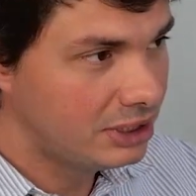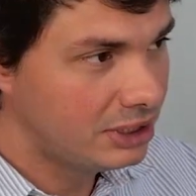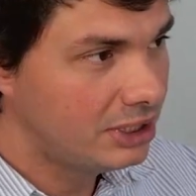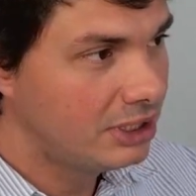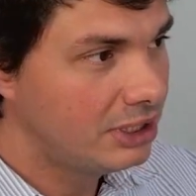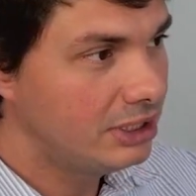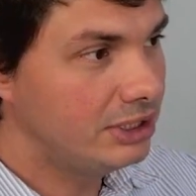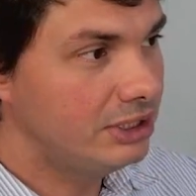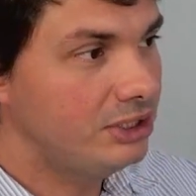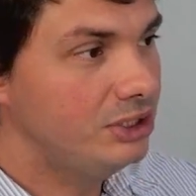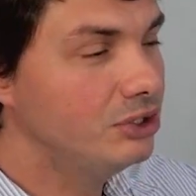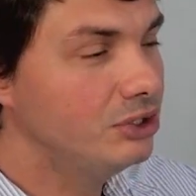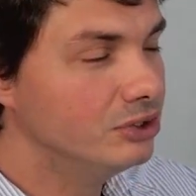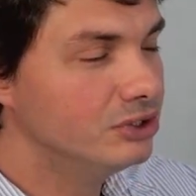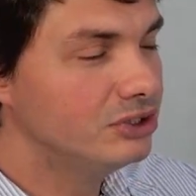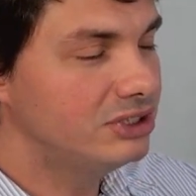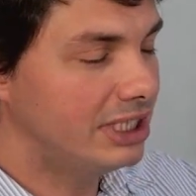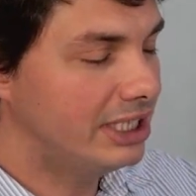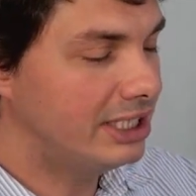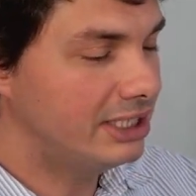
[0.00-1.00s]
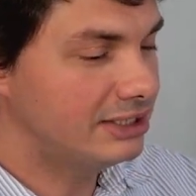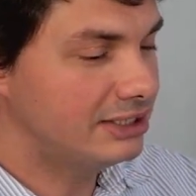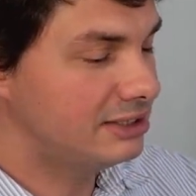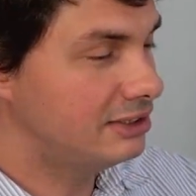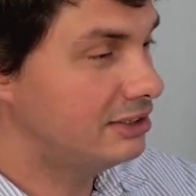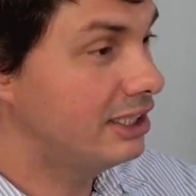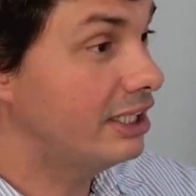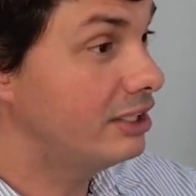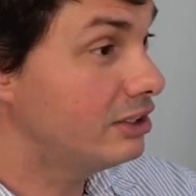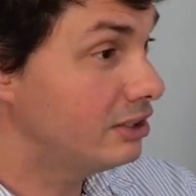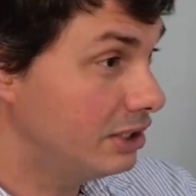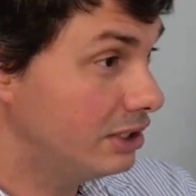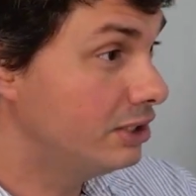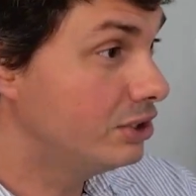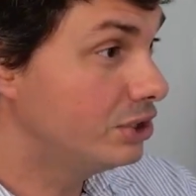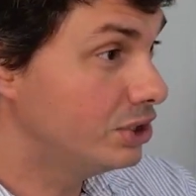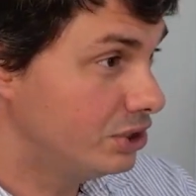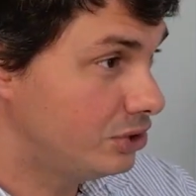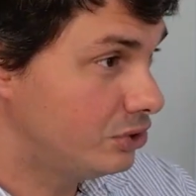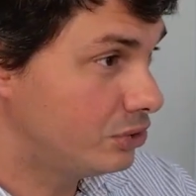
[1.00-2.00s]
and use as an
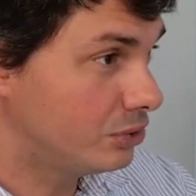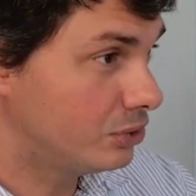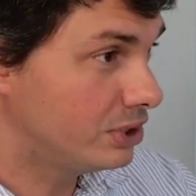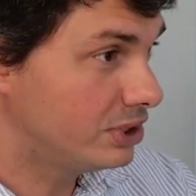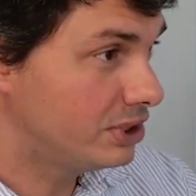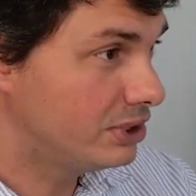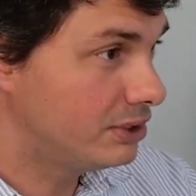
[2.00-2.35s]
energy source.